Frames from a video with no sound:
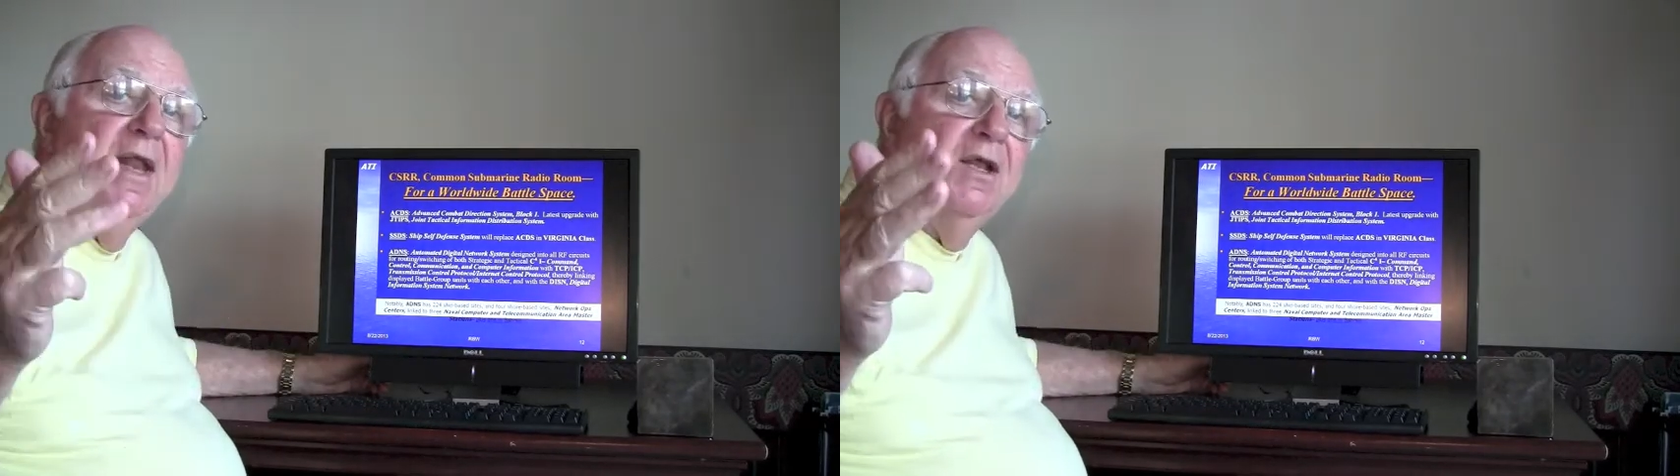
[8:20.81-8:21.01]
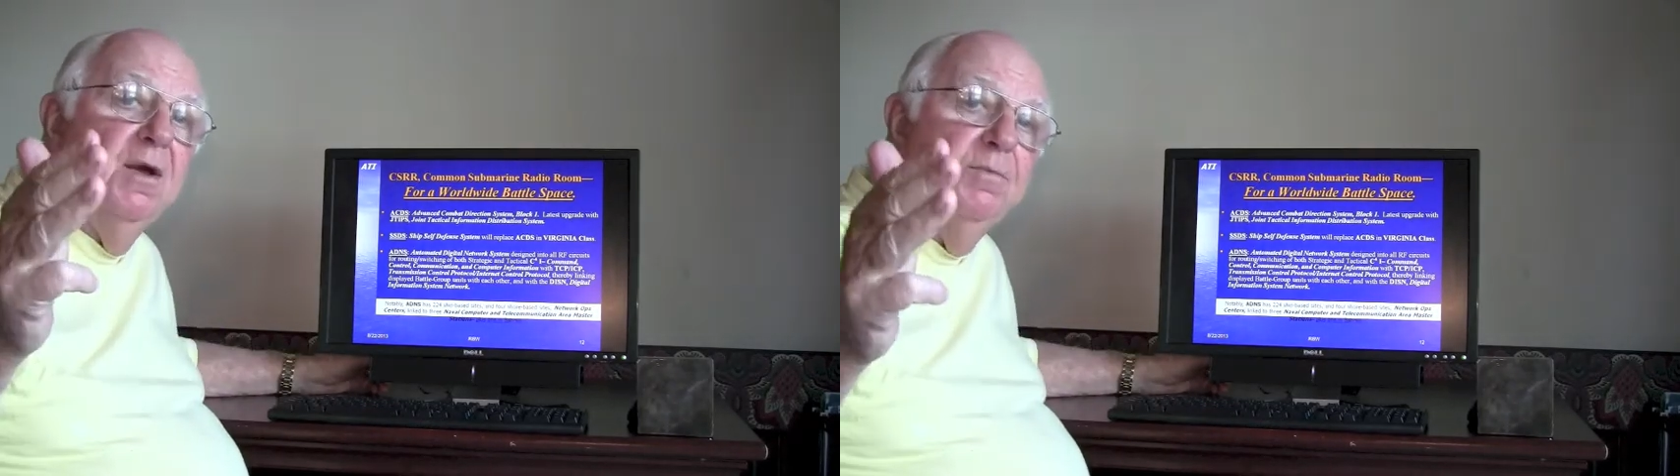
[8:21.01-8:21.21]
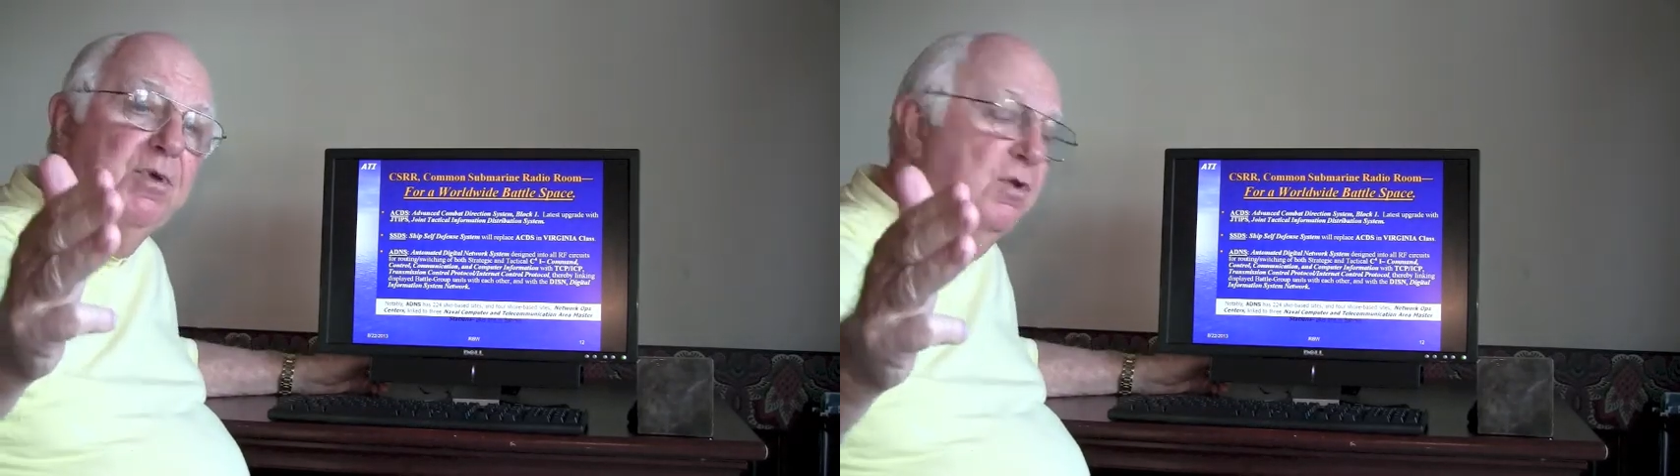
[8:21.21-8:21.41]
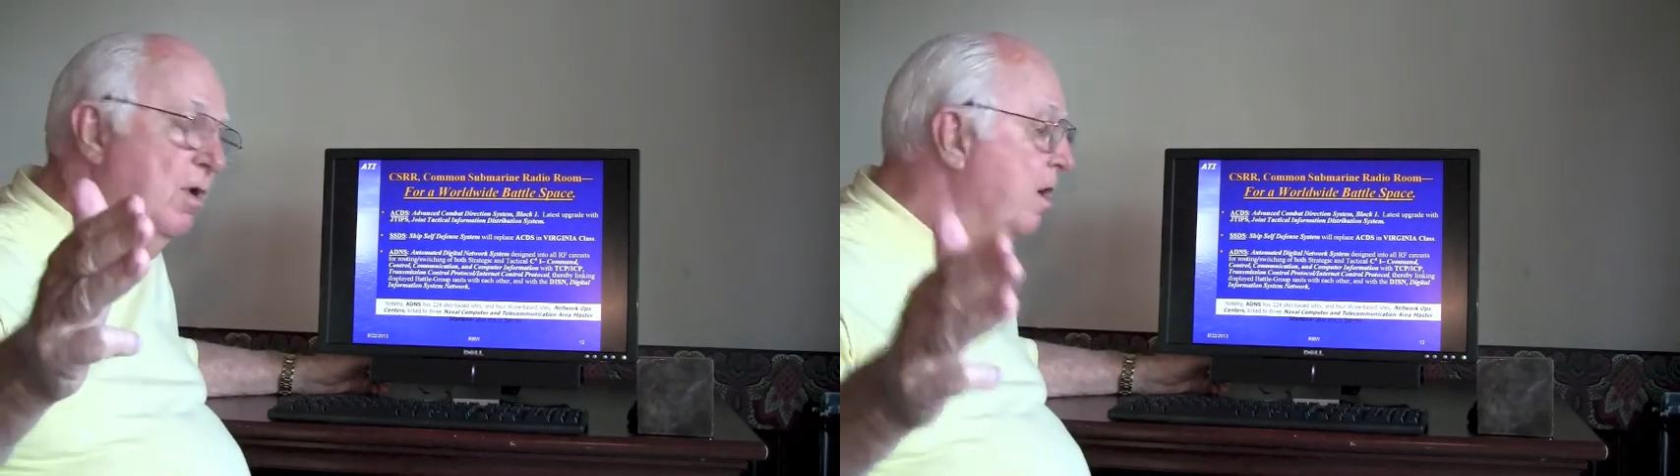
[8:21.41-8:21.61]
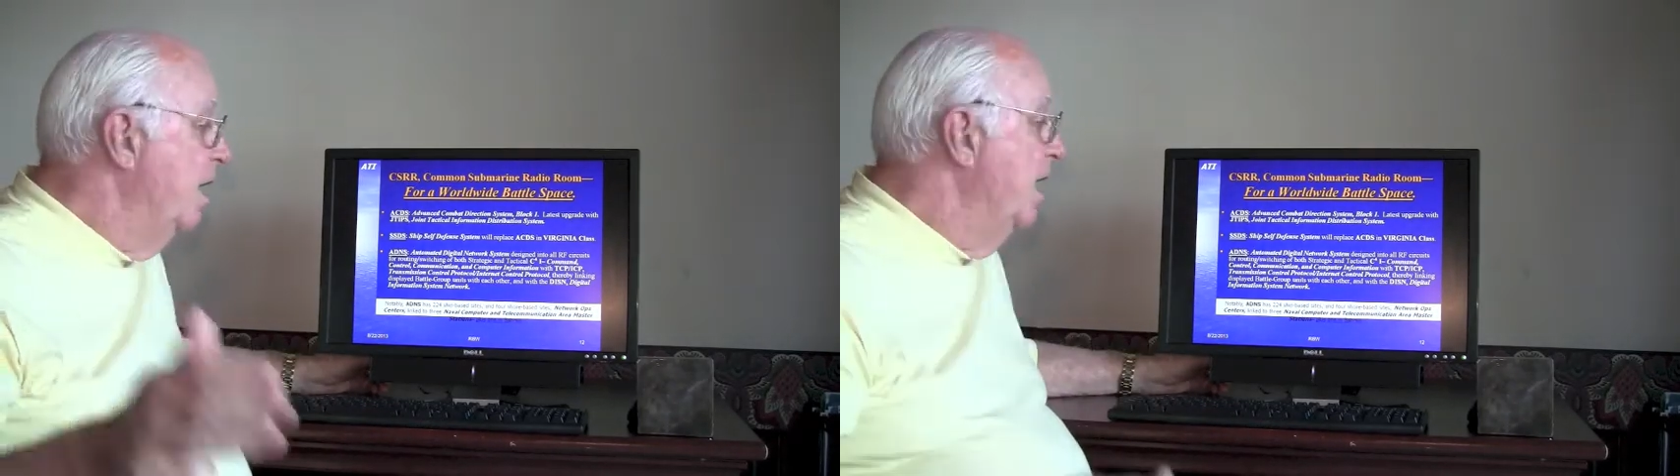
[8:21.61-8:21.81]
and
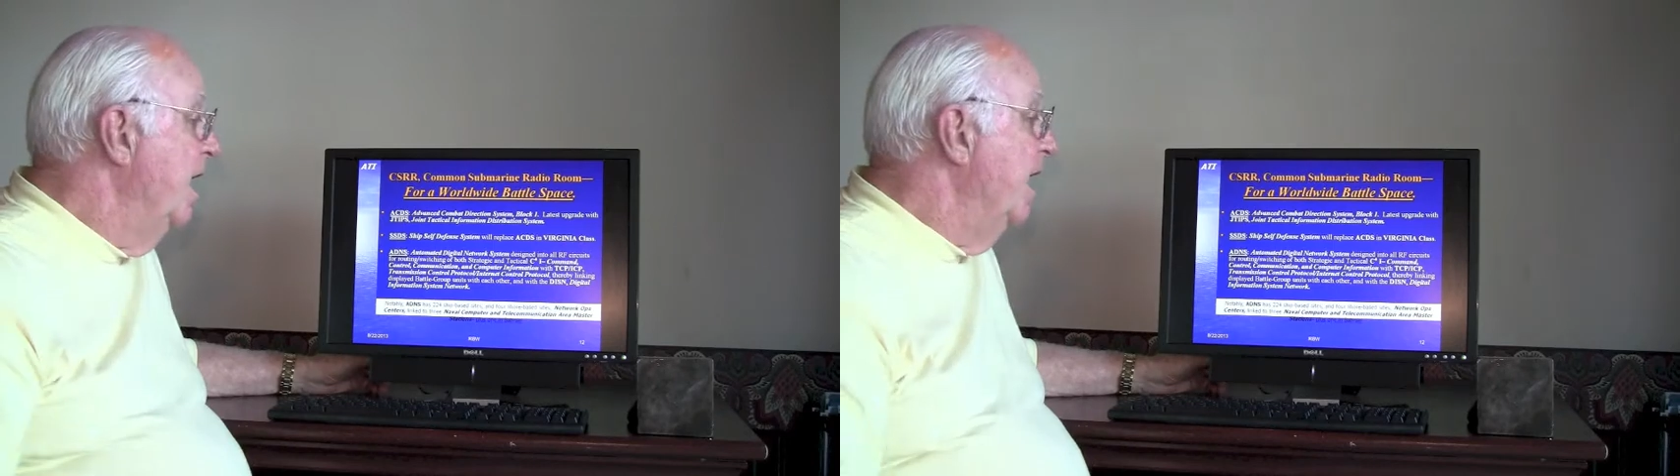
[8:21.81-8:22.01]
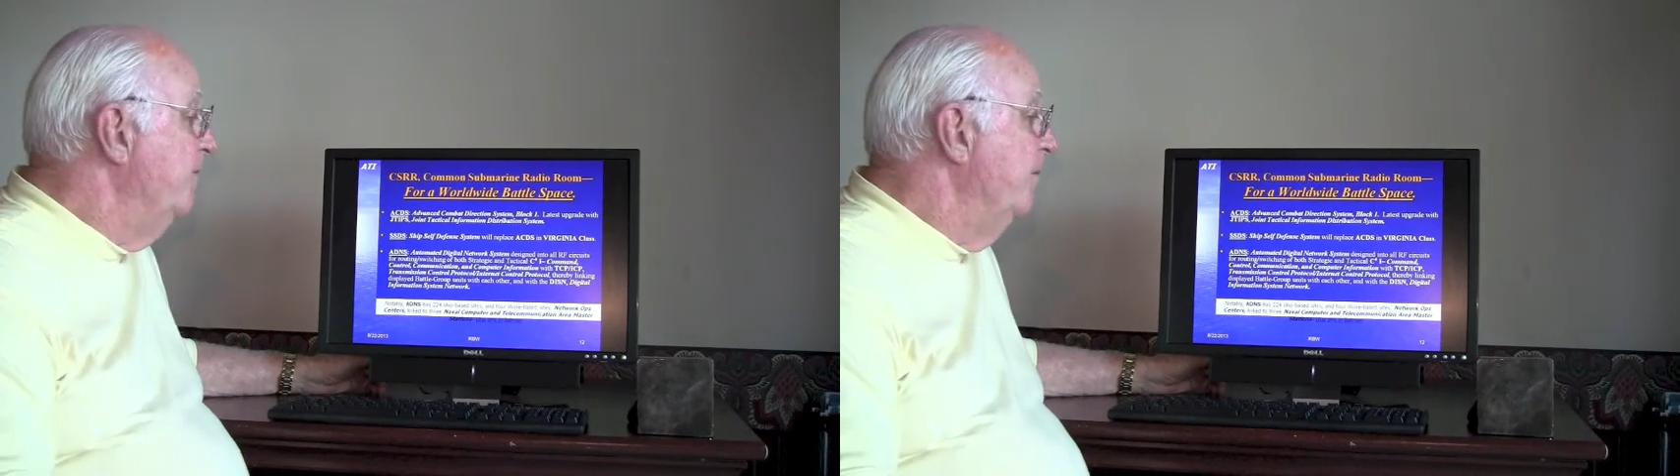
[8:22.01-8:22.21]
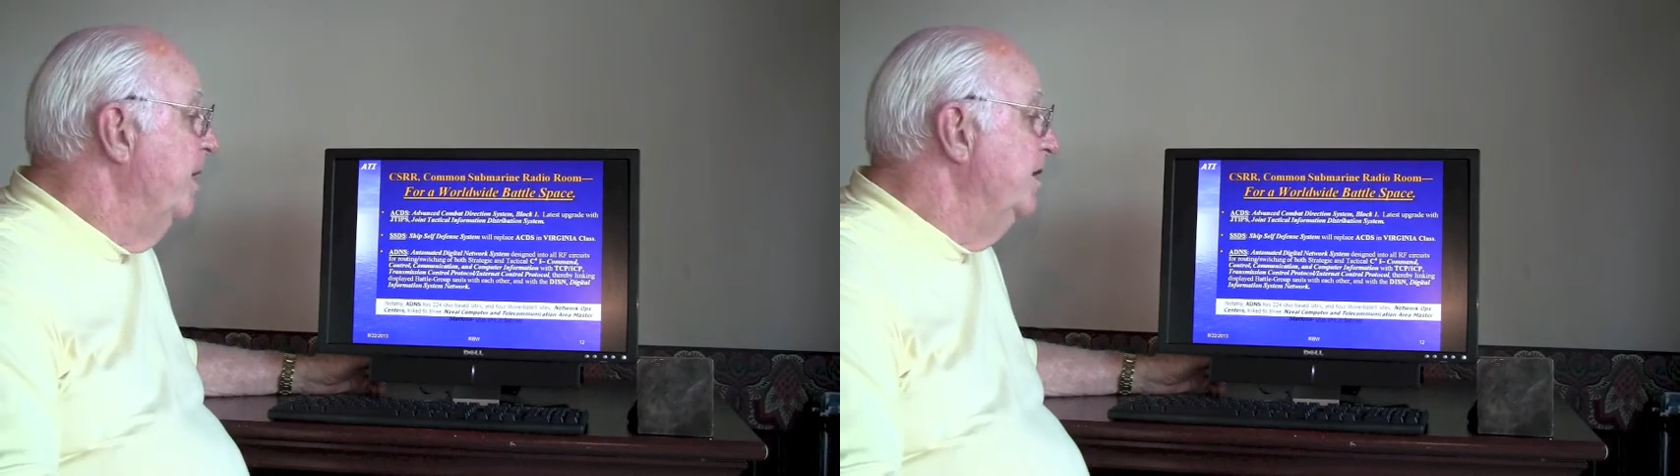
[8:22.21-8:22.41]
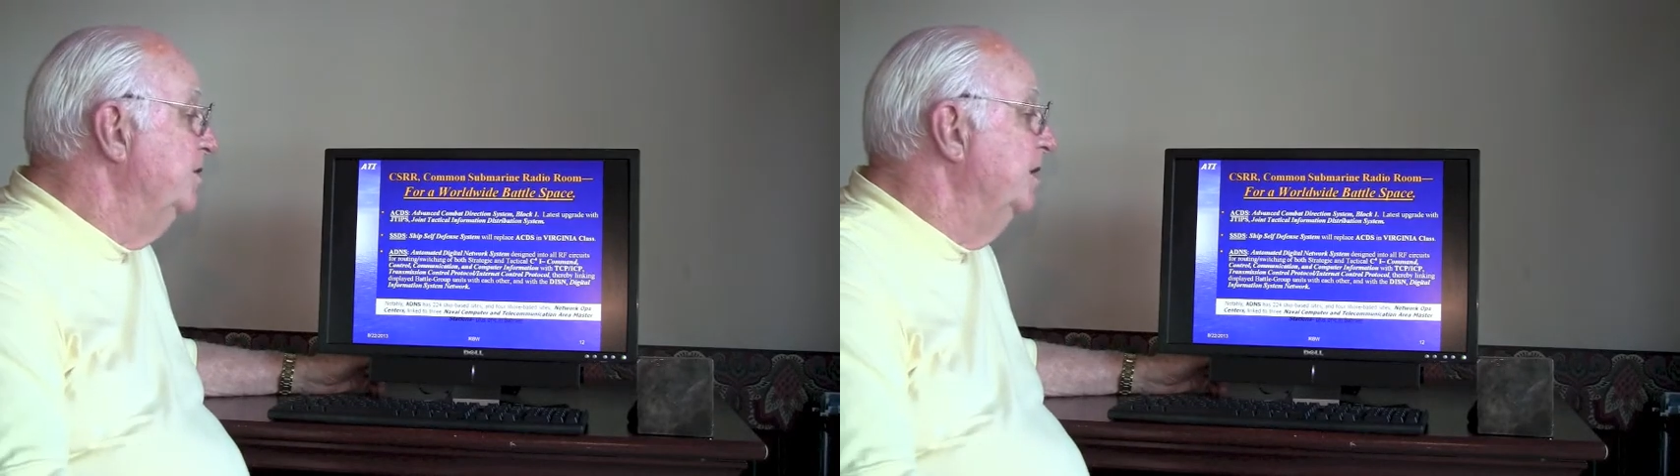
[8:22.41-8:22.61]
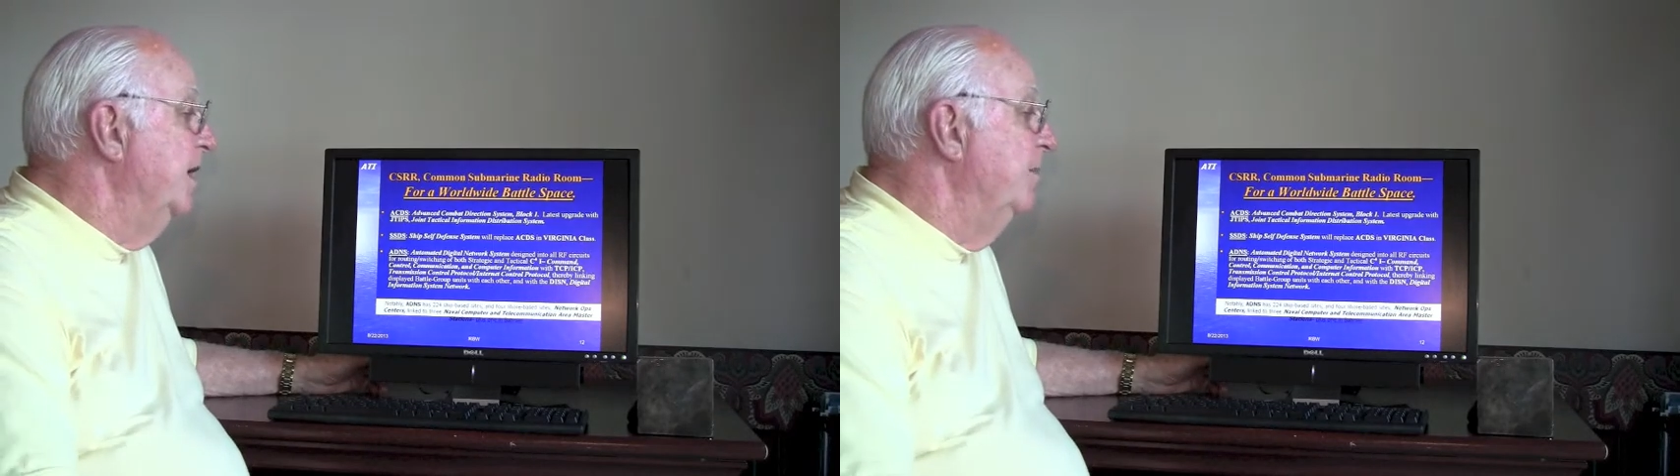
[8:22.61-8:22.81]
computer information